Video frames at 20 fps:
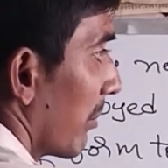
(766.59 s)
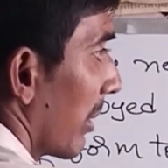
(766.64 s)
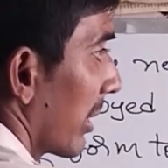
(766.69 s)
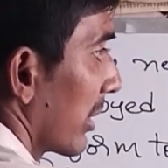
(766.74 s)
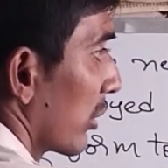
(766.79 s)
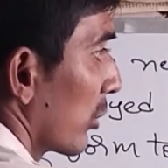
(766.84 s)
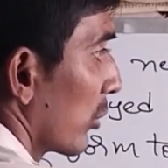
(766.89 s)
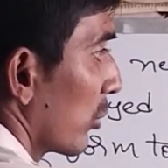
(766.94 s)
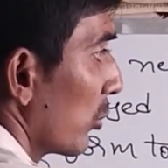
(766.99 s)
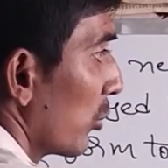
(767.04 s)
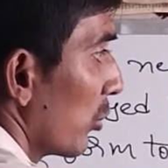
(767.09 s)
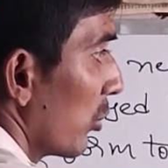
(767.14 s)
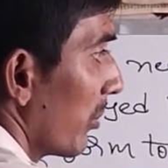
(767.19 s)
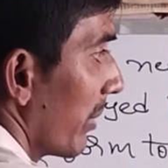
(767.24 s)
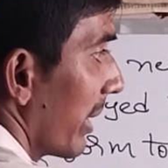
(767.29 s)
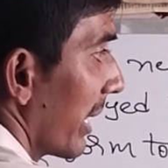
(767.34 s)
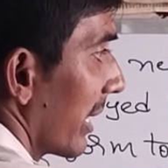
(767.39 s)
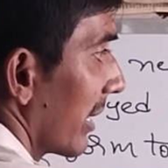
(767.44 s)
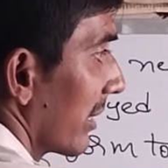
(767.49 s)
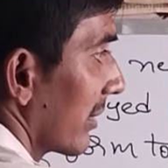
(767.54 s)
But 2
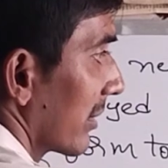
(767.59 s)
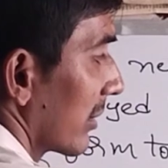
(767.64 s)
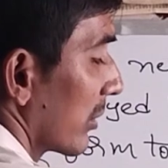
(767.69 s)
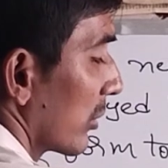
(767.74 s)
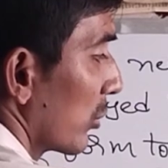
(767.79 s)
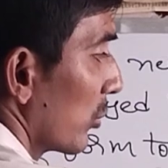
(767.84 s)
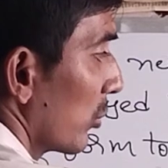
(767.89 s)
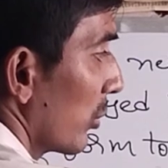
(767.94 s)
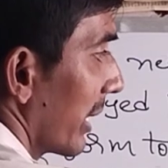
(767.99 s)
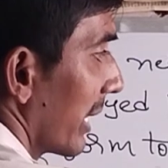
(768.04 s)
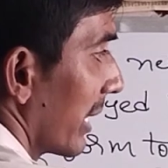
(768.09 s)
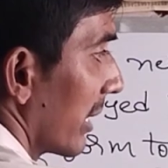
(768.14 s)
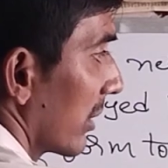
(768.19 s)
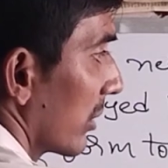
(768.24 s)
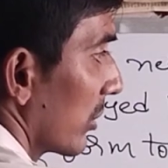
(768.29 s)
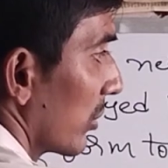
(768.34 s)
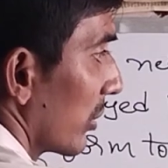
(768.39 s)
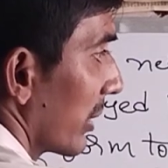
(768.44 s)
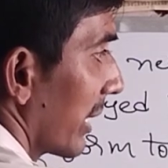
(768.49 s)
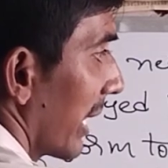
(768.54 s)
means 2
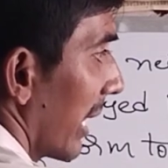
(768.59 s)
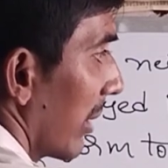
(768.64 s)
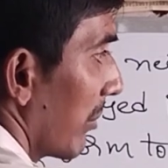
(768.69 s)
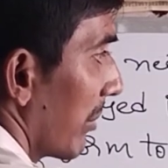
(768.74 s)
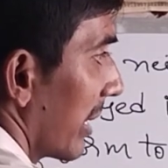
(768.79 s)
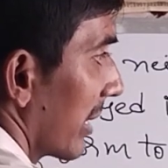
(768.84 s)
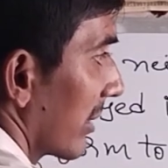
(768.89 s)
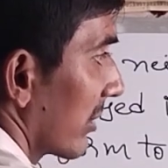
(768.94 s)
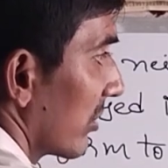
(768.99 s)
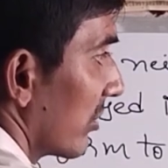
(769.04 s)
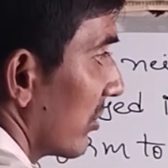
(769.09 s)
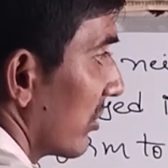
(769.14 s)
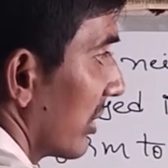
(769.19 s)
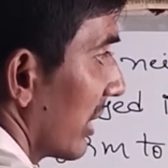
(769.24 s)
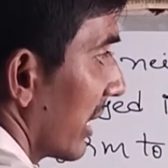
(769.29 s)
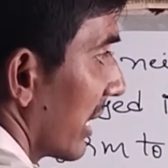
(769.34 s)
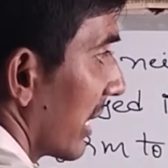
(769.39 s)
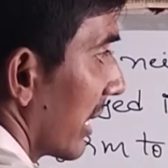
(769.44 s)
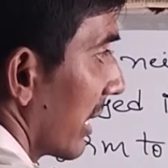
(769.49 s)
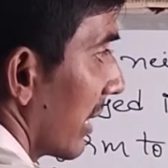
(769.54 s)
into a means
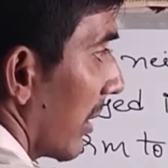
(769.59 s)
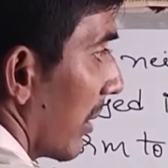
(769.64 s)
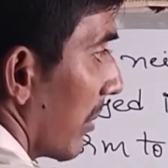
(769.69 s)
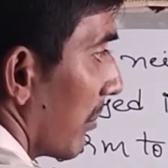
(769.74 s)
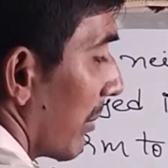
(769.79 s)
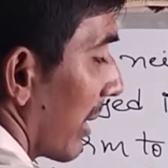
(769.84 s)
g,